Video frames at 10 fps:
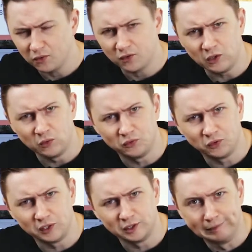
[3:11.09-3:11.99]

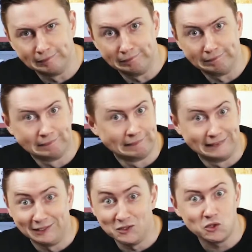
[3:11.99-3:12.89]
304.
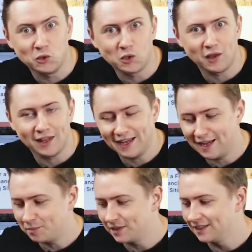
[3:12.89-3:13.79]
Don't know how that
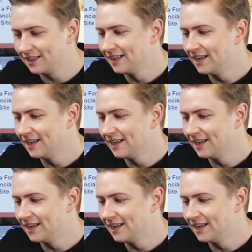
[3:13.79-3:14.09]
happened.